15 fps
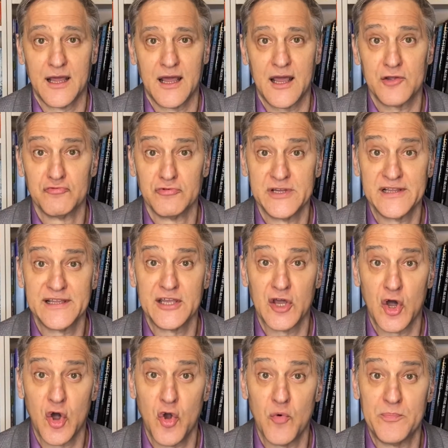I really
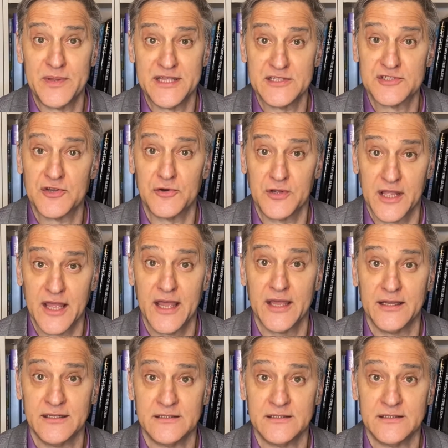hope he's okay.